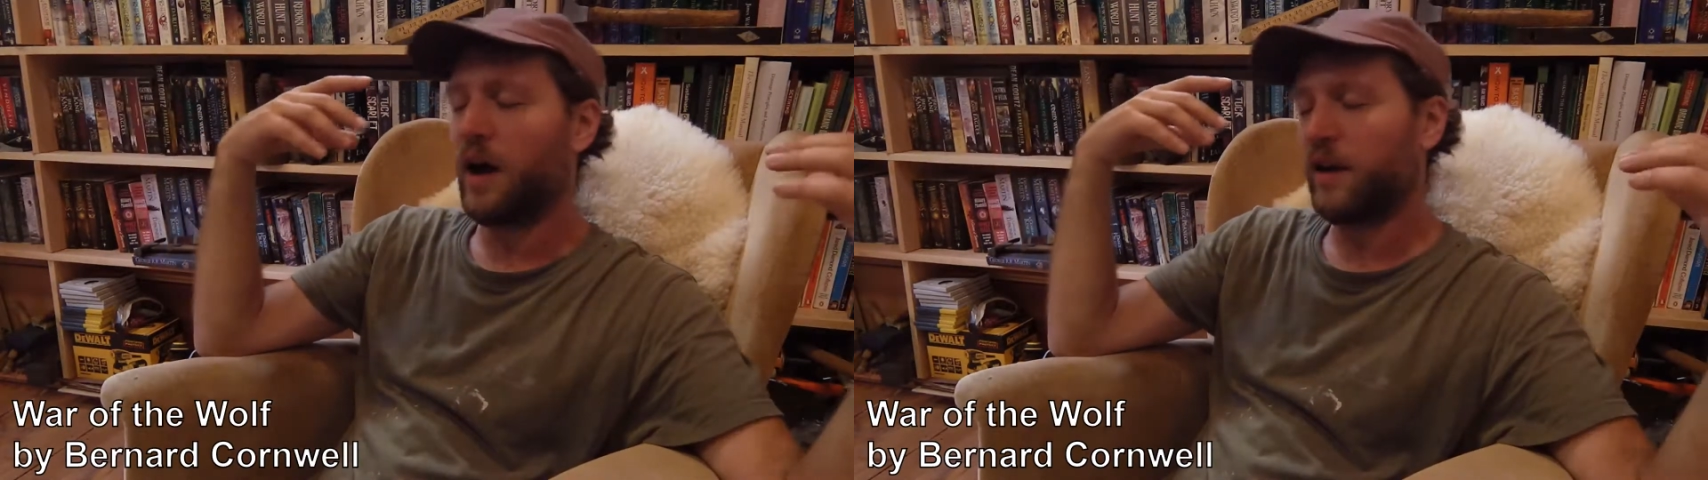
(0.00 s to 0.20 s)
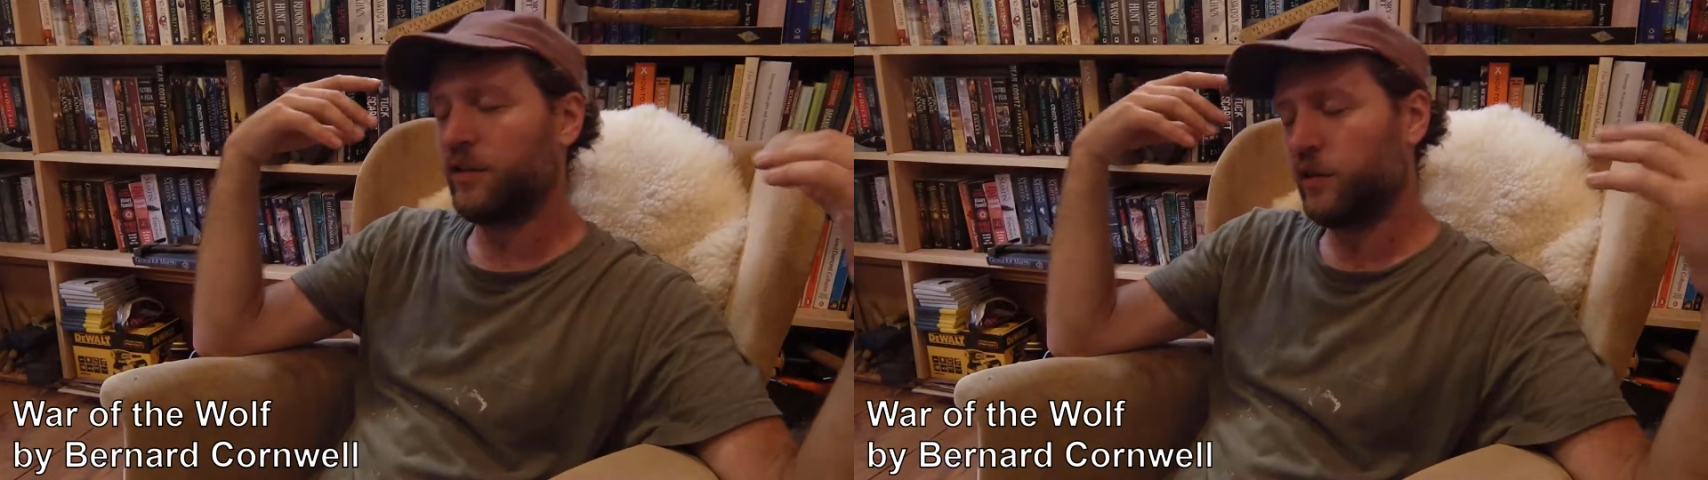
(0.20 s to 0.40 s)

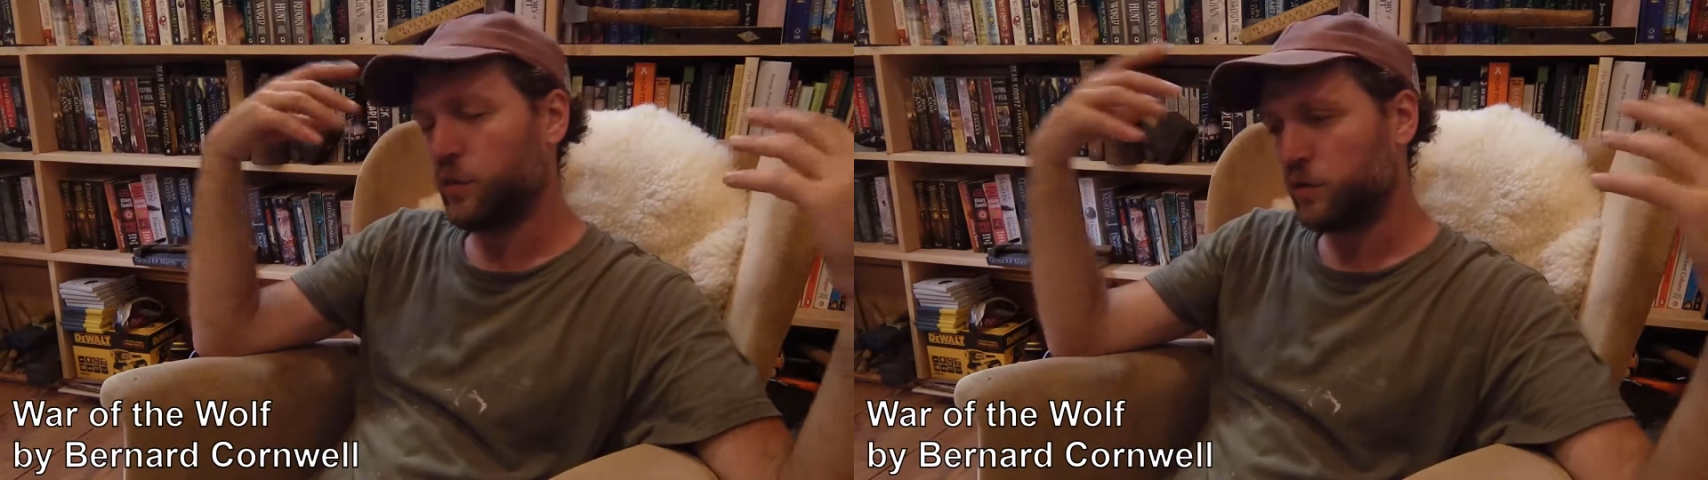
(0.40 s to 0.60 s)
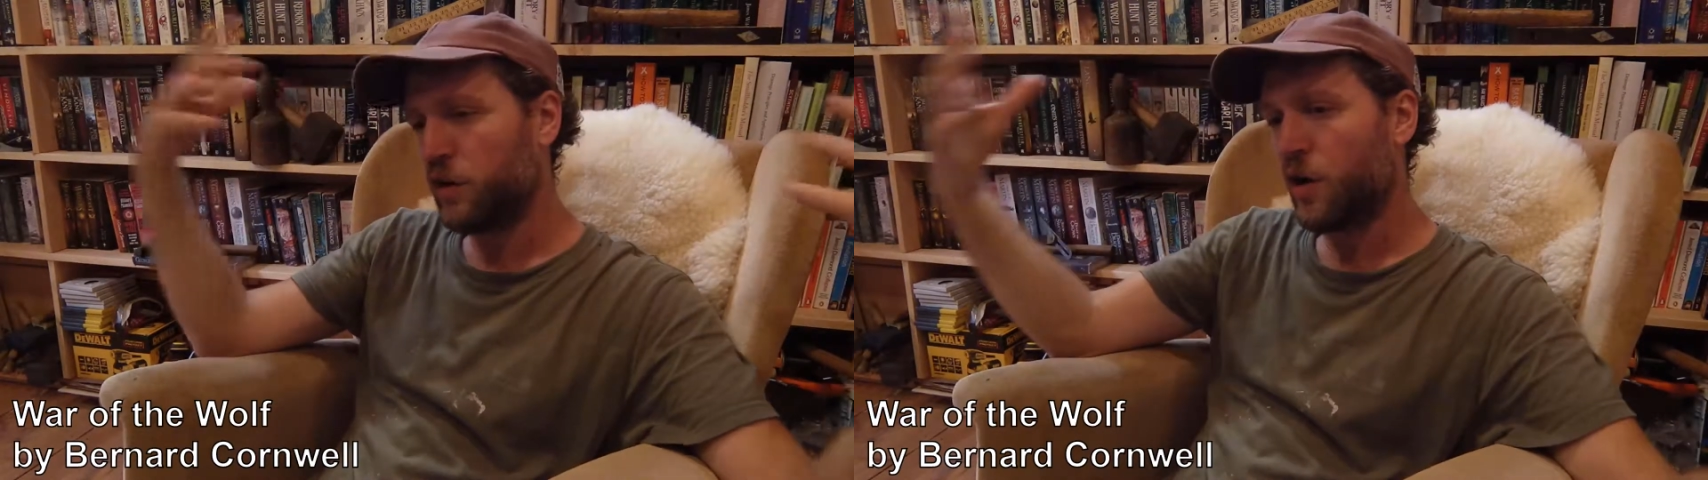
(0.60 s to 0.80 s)
as you
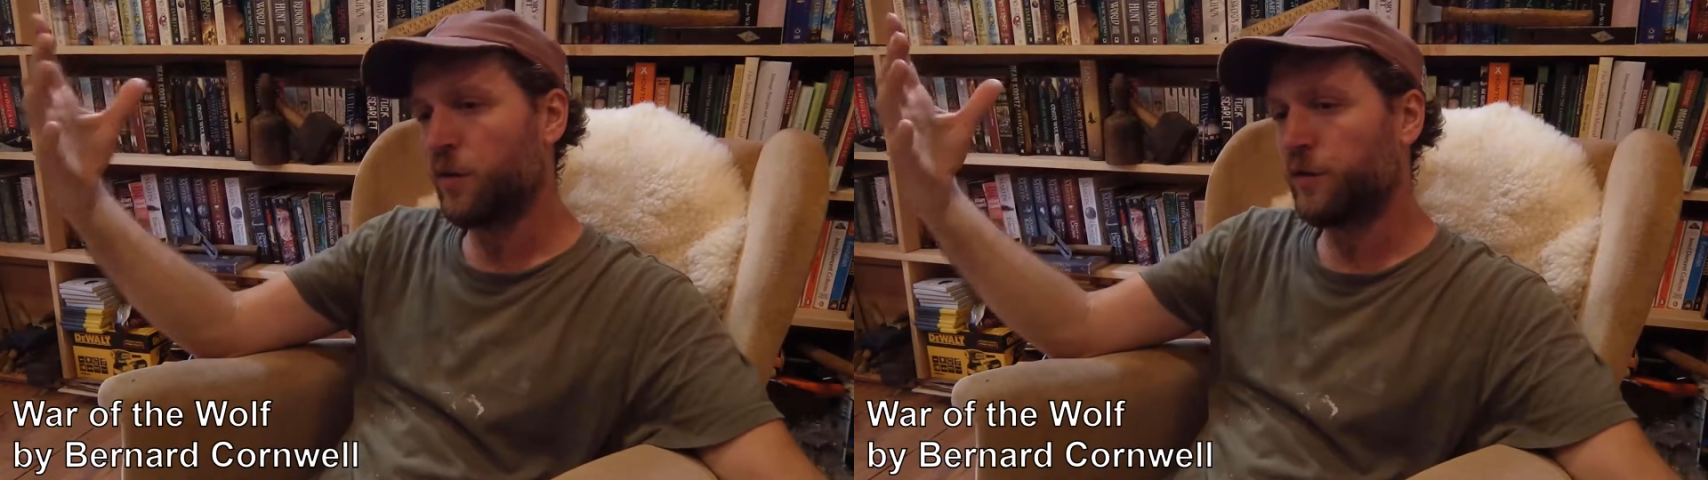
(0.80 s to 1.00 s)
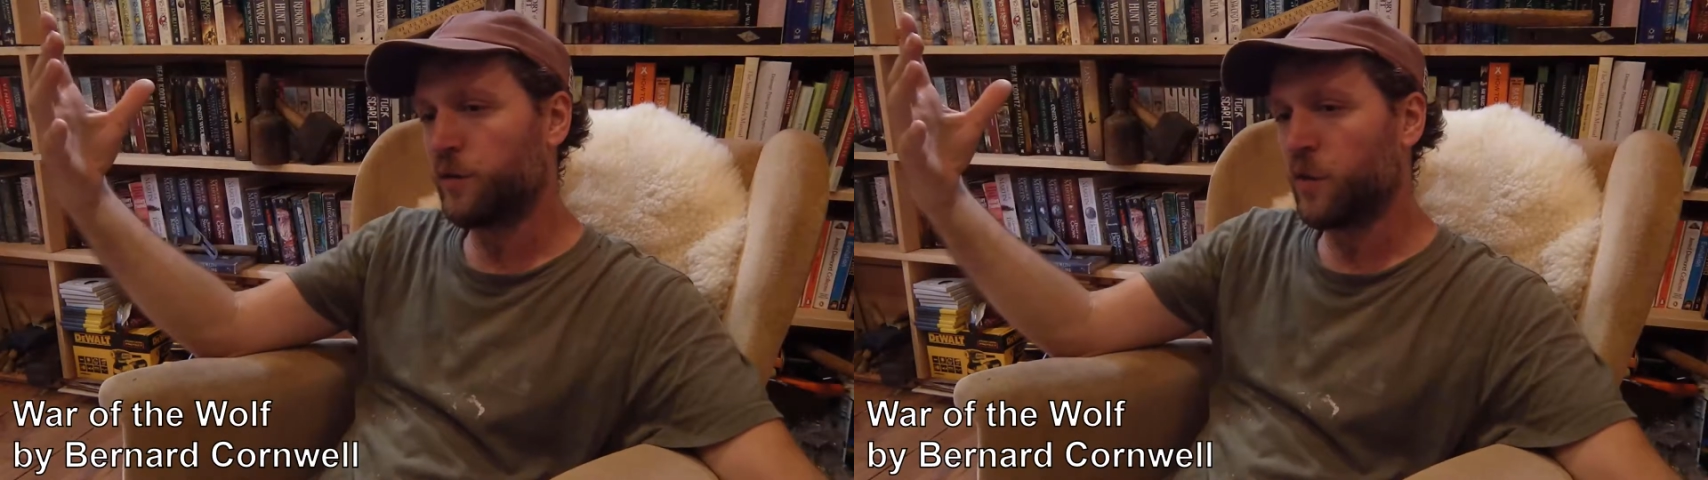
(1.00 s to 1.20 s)
will know if you've